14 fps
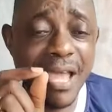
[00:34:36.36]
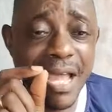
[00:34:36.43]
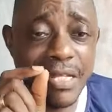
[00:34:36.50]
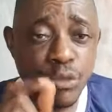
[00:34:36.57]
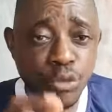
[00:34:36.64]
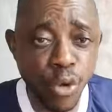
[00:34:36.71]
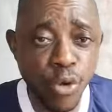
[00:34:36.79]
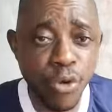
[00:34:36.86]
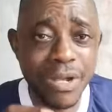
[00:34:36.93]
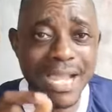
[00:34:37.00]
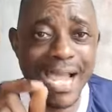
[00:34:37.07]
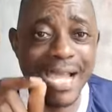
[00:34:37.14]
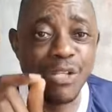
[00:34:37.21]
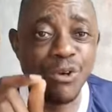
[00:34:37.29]
Edo
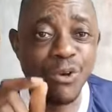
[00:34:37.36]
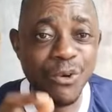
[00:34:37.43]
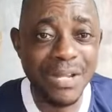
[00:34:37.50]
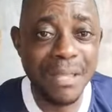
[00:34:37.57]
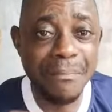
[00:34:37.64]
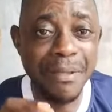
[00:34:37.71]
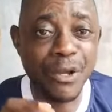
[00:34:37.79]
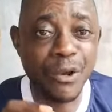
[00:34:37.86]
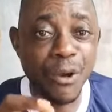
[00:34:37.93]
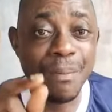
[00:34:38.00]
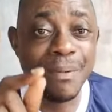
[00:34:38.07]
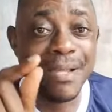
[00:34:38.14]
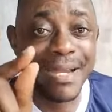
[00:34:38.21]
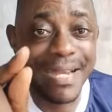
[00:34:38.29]
can only
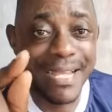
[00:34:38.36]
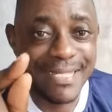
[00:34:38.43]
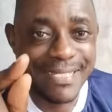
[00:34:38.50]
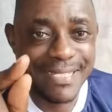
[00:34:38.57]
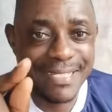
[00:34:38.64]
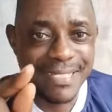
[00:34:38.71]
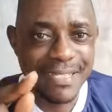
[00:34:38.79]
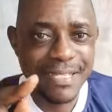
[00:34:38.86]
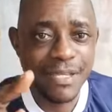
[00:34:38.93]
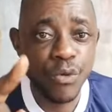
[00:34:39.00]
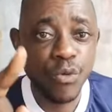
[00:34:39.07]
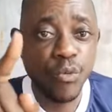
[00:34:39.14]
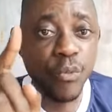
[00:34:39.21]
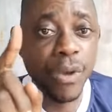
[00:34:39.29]
become great
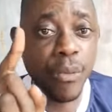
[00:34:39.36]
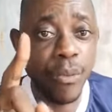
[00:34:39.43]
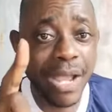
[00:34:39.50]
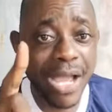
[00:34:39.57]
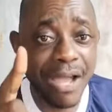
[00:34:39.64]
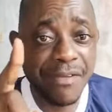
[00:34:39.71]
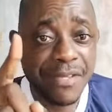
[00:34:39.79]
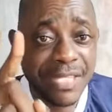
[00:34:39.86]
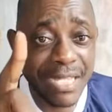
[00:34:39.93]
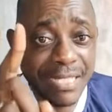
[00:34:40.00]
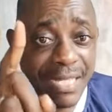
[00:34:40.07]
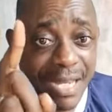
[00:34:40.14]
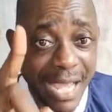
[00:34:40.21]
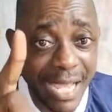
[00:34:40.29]
when we have
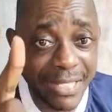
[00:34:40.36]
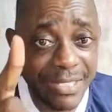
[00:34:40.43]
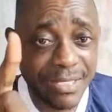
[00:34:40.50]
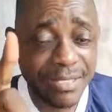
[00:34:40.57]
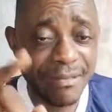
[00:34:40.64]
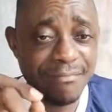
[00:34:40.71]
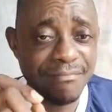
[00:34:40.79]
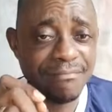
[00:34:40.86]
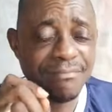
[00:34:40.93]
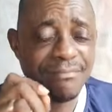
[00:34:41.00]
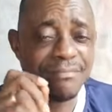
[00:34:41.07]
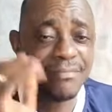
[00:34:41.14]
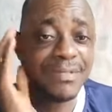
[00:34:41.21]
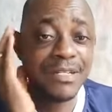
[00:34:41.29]
steady light,
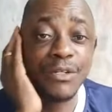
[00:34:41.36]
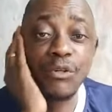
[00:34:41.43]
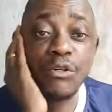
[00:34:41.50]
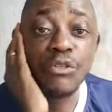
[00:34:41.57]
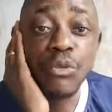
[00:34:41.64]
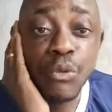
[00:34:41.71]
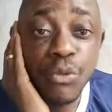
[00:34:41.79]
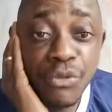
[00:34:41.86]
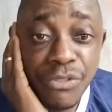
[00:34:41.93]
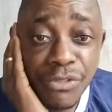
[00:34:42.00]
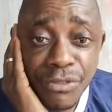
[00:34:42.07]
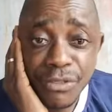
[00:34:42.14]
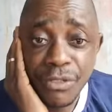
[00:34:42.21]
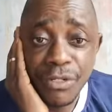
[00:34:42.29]
not
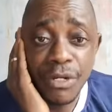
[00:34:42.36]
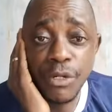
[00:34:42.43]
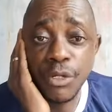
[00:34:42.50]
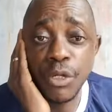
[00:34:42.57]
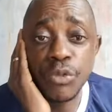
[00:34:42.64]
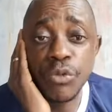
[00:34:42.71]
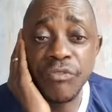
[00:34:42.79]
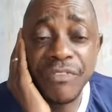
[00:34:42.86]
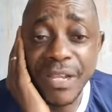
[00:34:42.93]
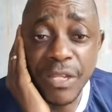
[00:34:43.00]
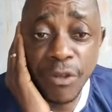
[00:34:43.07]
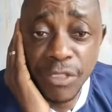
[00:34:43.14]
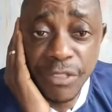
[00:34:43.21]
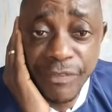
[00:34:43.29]
road, not
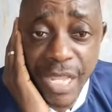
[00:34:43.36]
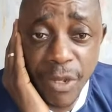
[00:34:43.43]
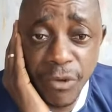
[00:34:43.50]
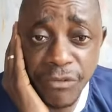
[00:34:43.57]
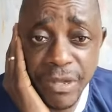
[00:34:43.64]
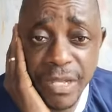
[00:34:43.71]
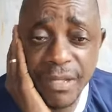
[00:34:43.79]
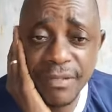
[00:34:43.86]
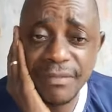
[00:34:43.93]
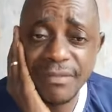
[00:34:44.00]
flyover.